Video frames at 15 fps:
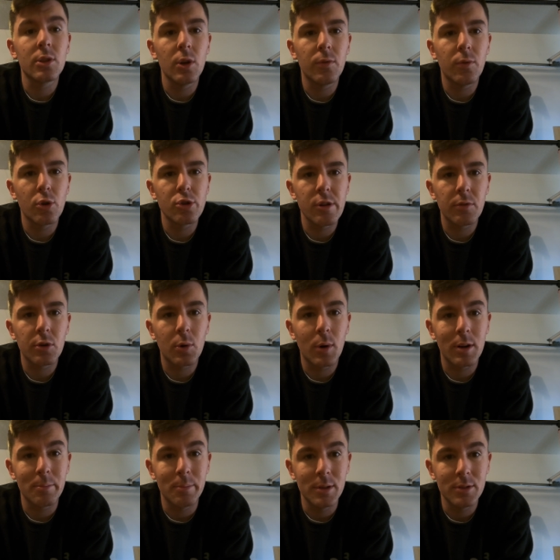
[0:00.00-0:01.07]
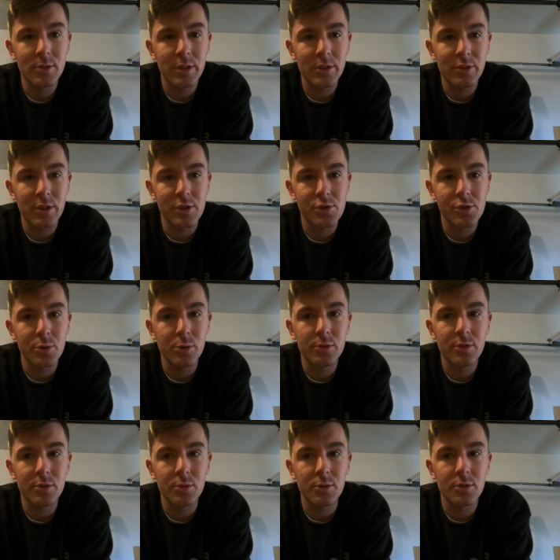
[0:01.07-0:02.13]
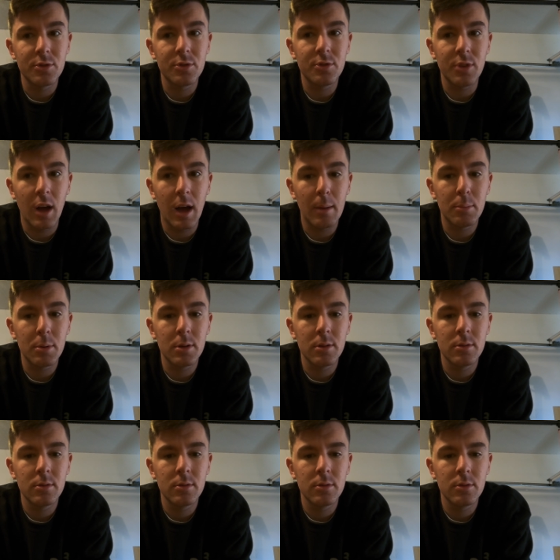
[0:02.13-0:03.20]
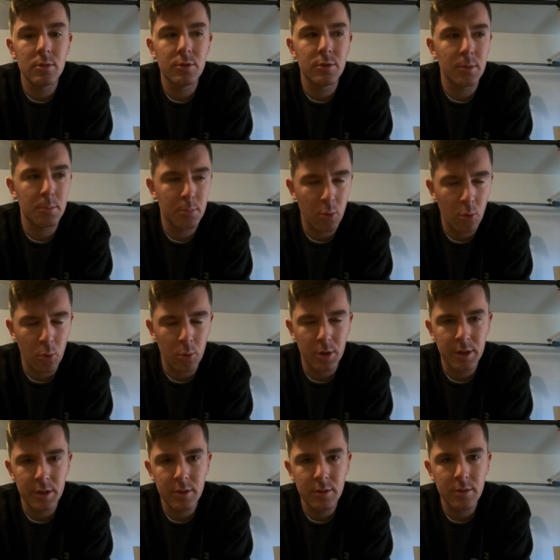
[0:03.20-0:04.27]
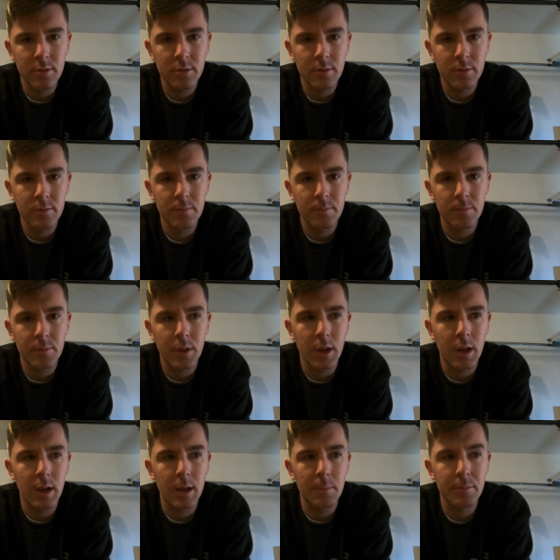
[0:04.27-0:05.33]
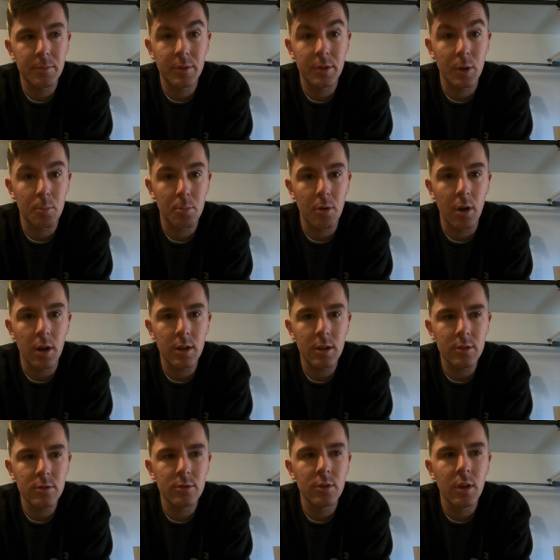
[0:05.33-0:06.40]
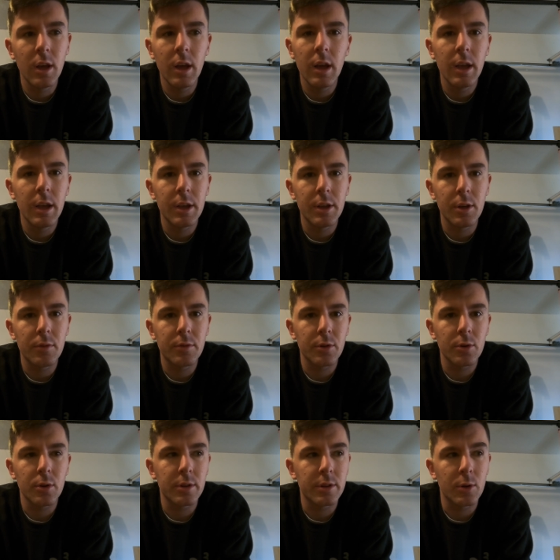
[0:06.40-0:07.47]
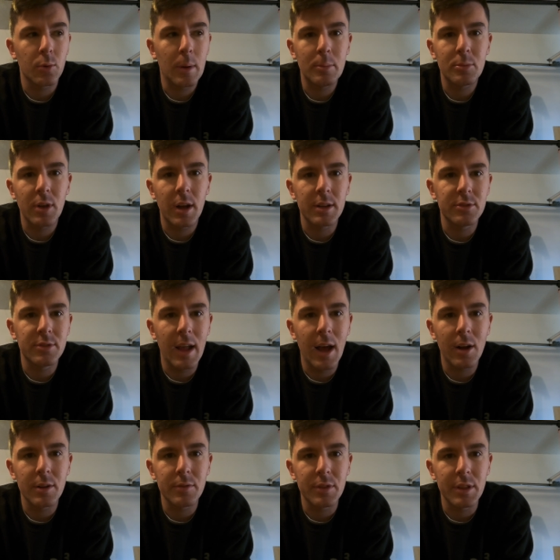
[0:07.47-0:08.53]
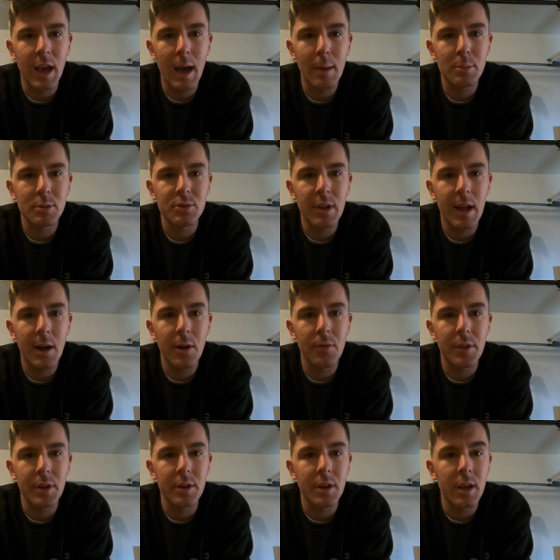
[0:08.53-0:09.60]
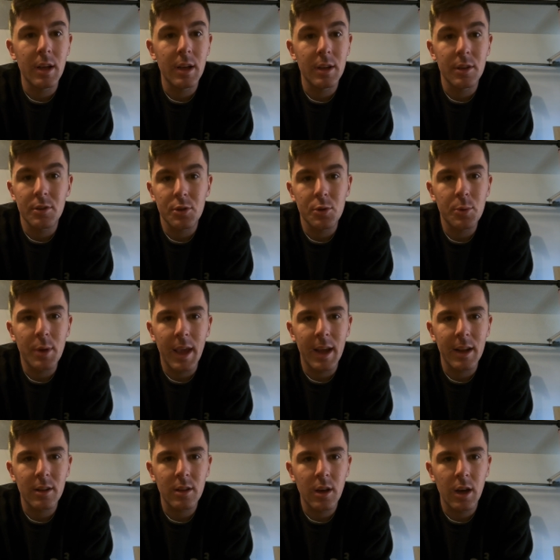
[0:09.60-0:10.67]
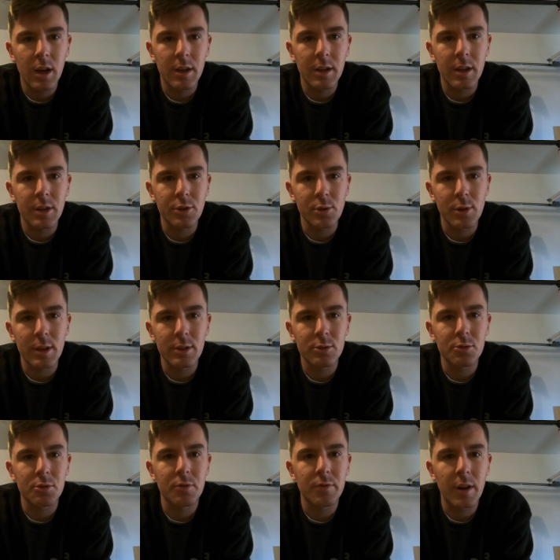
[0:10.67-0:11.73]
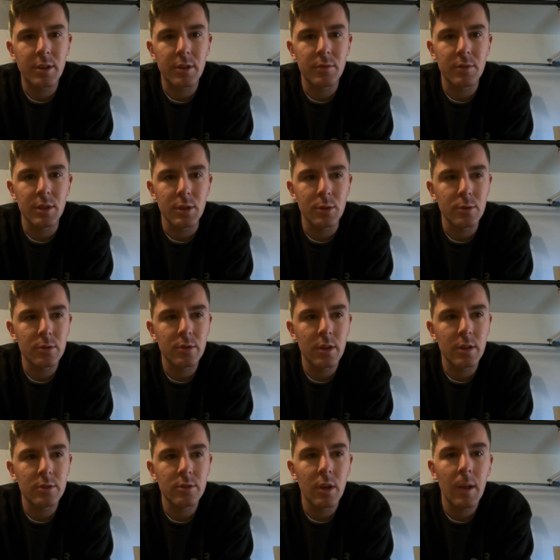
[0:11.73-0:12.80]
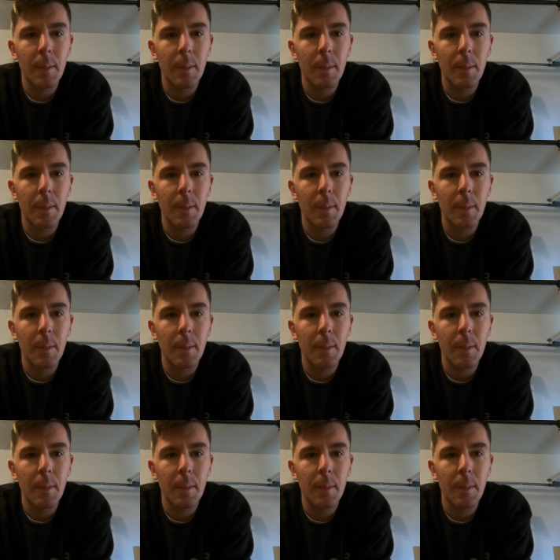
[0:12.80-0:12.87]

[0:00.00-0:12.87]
Glowforge ever go out of business and choose to stop supporting their products, if their website is down, if the app is down, then you can't cut and your laser is effectively useless.